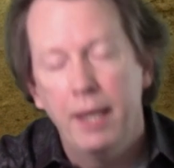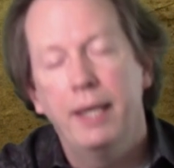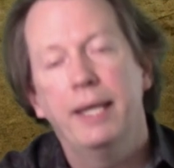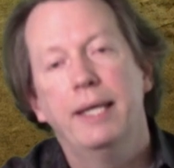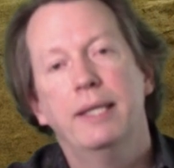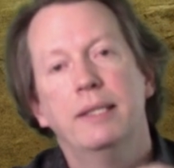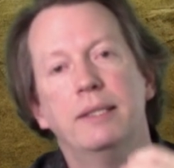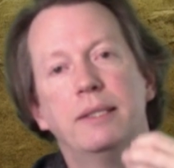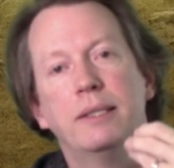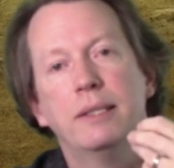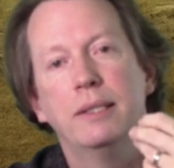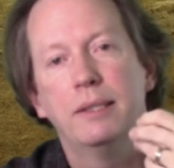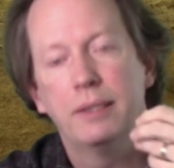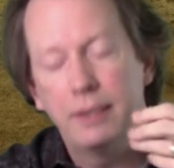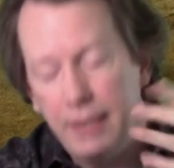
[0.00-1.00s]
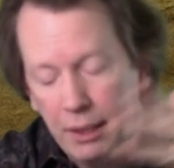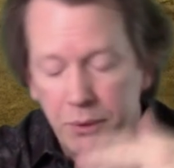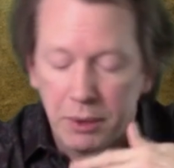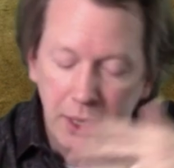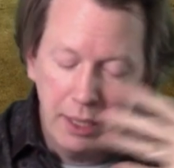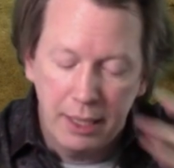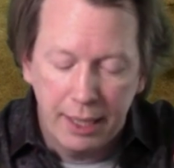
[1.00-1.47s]
is
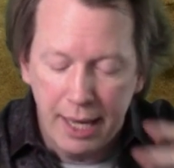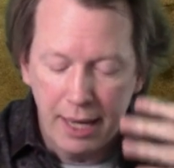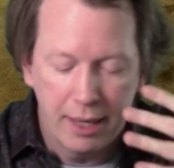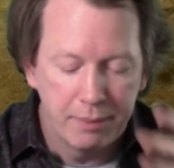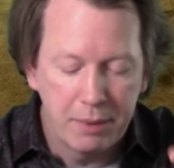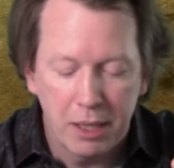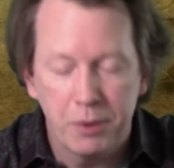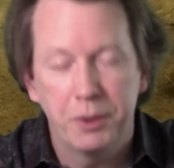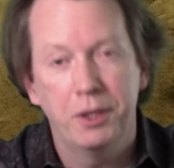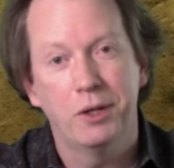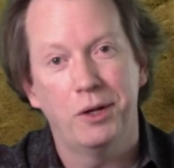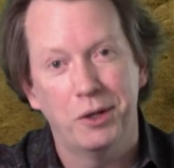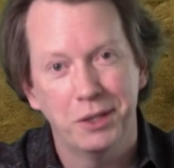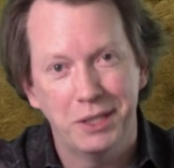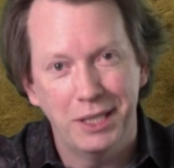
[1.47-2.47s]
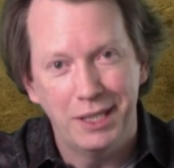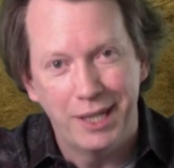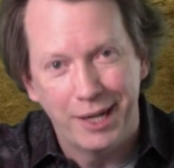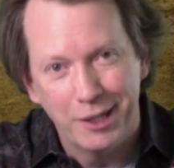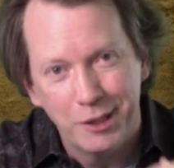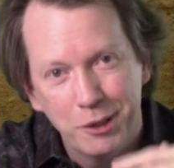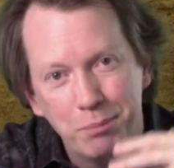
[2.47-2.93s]
secretly, and again, I'm not going into all the
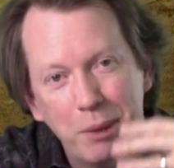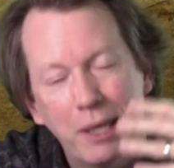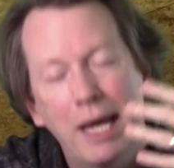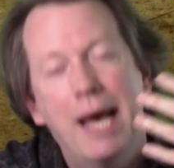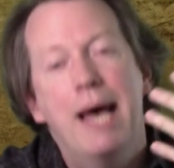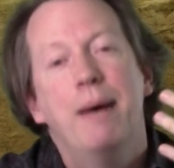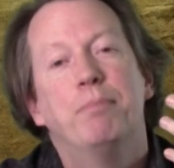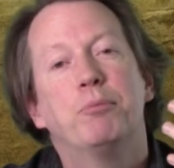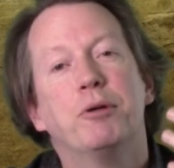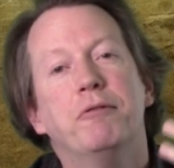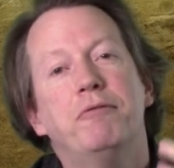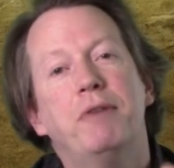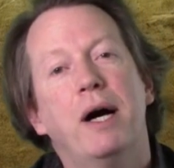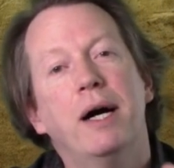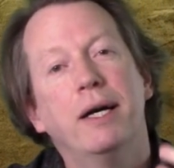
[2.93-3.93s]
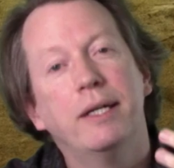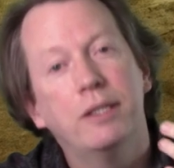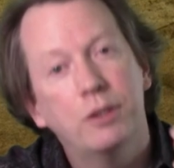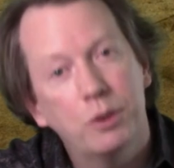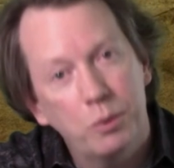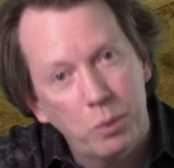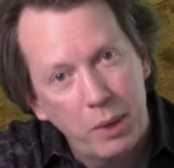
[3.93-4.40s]
details, but
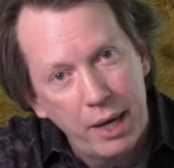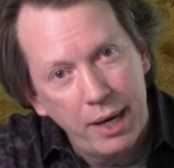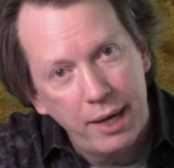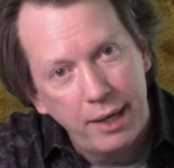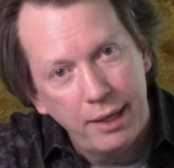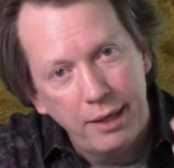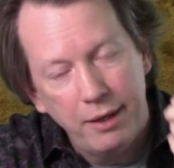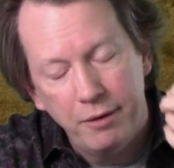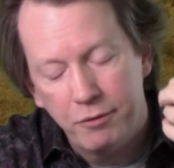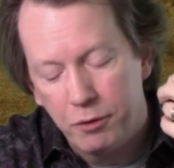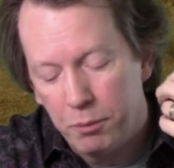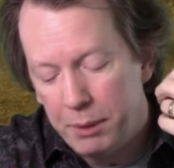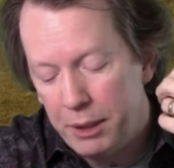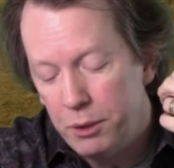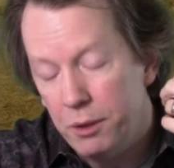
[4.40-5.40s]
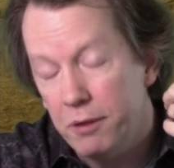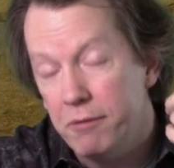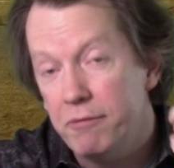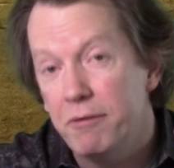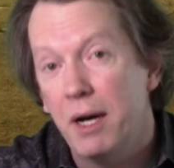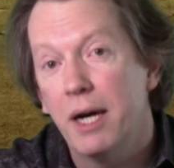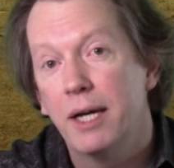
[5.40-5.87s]
provides a way for me to
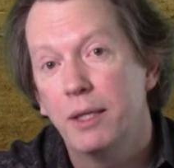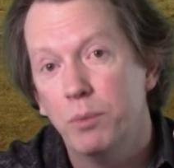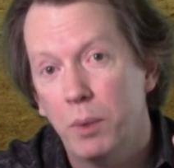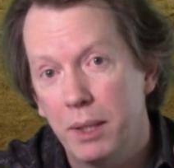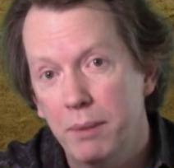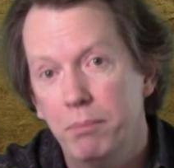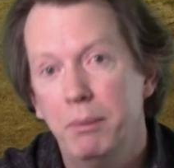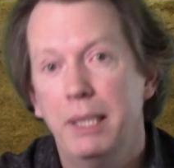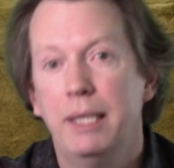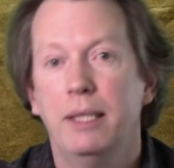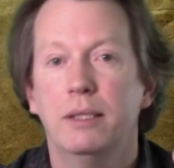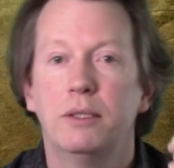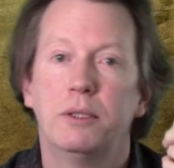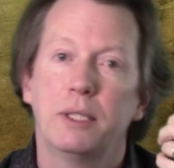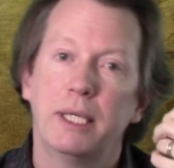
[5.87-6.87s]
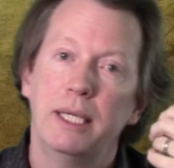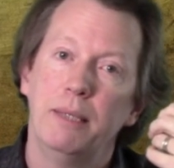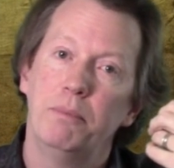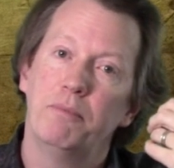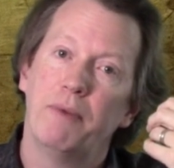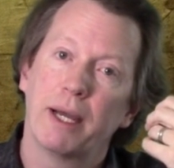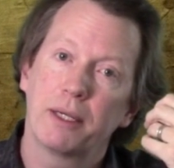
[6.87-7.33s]
define what it means to
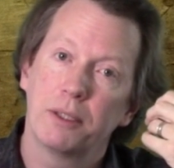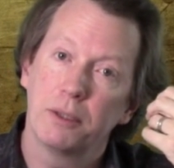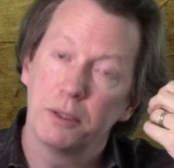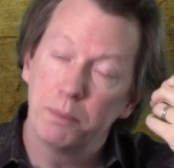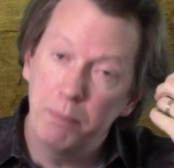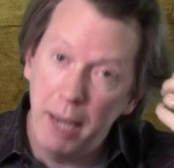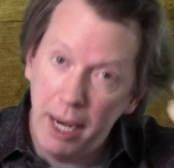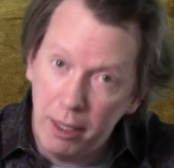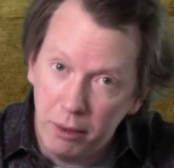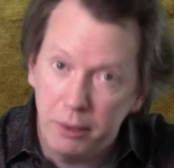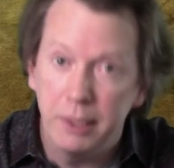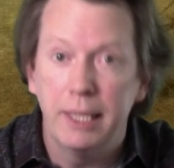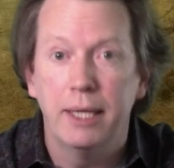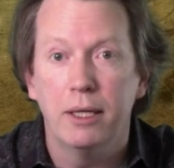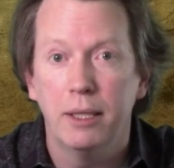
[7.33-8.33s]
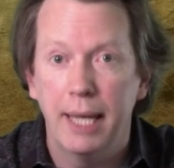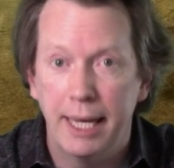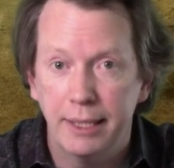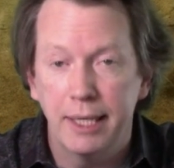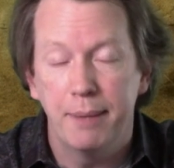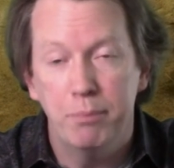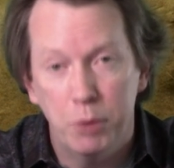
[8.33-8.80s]
keep vectors parallel
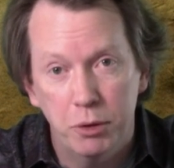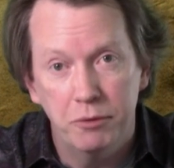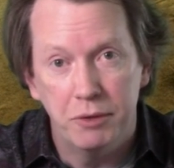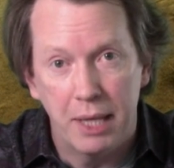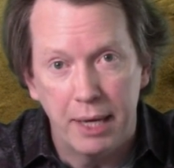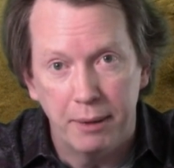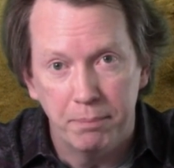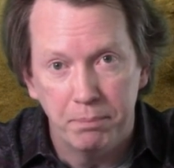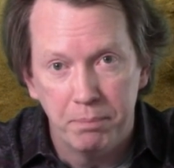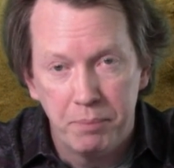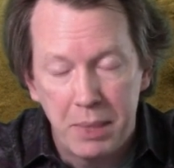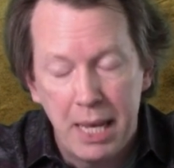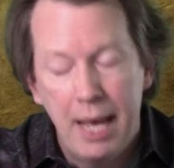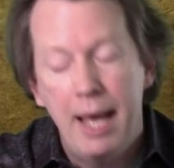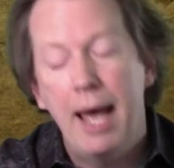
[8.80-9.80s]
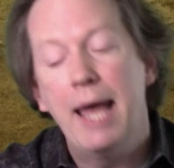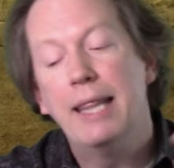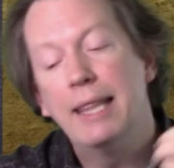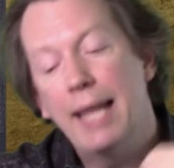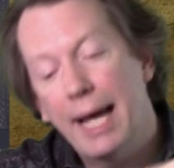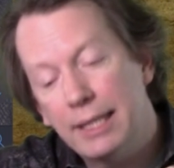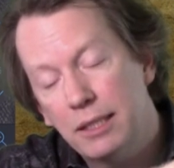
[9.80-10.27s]
as I move them.
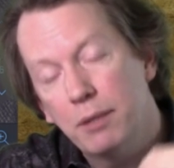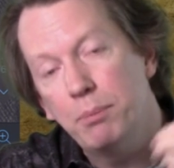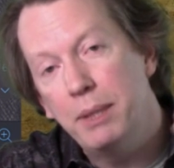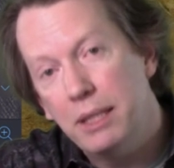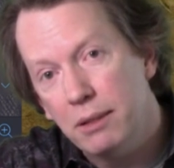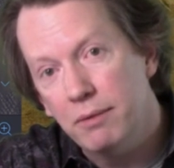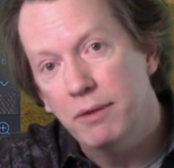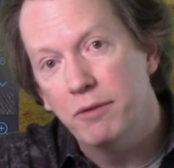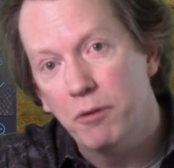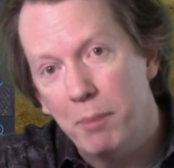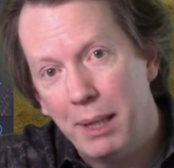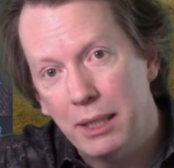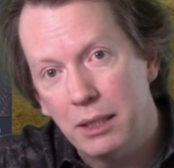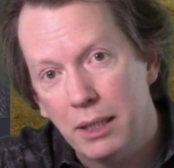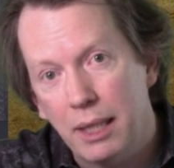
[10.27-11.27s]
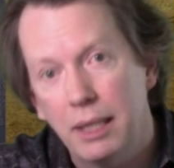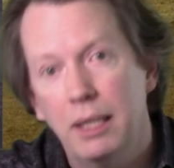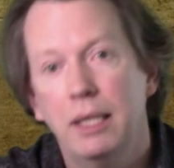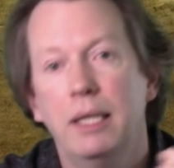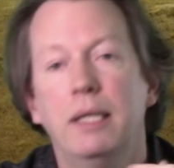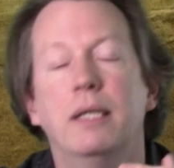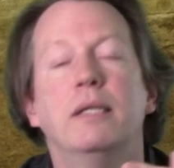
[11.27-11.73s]
And that's the piece of information I
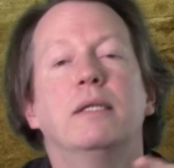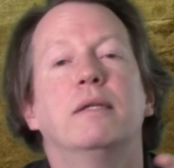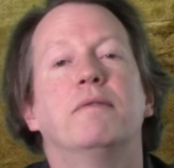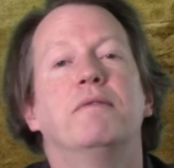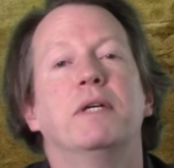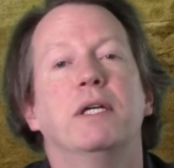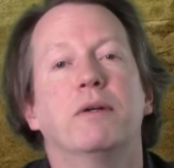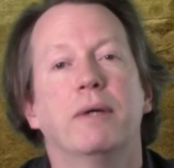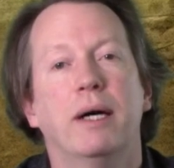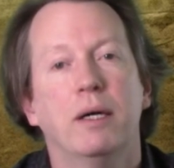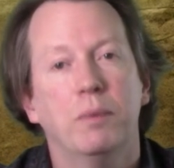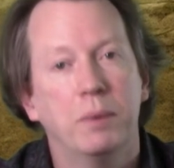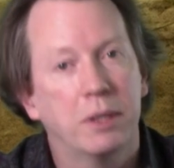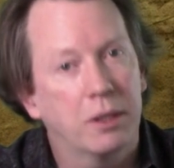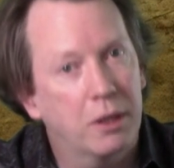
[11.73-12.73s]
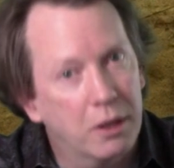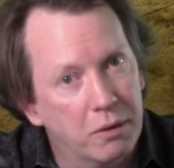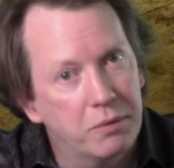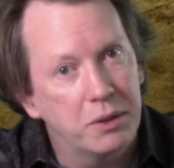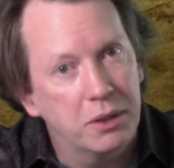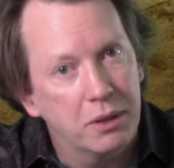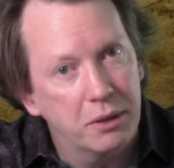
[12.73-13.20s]
need to figure out what the
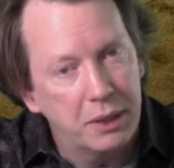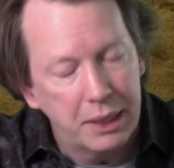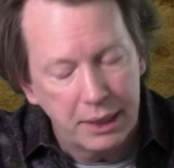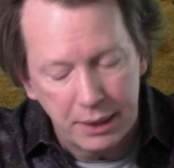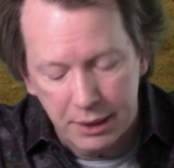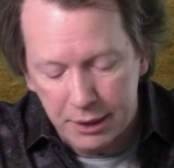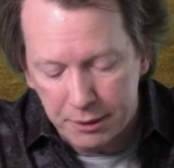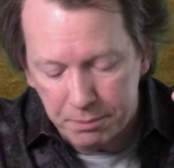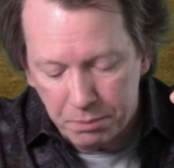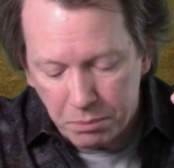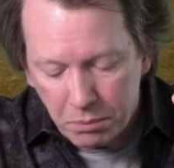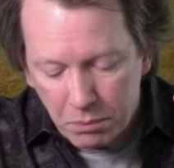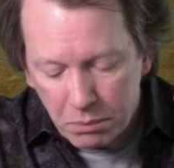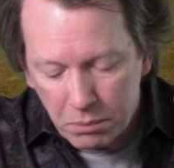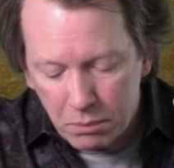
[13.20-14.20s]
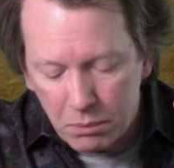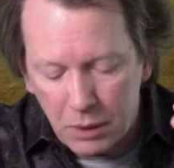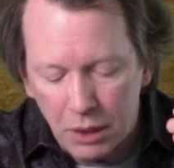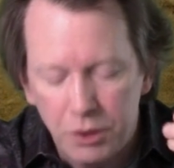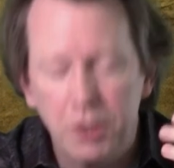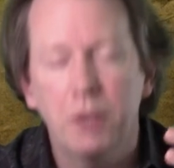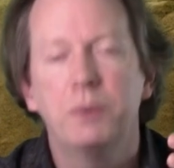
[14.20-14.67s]
curvature is.
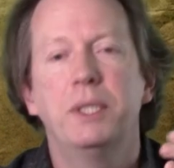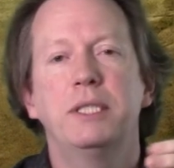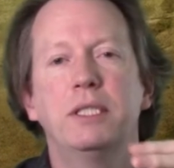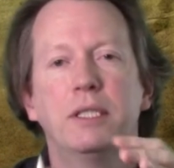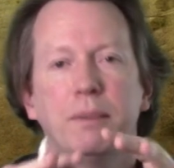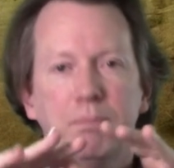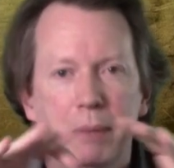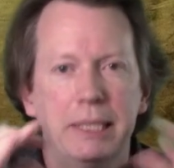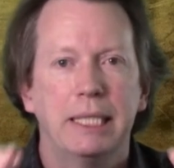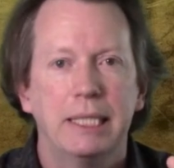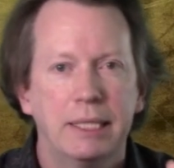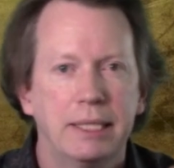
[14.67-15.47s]
So this is the missing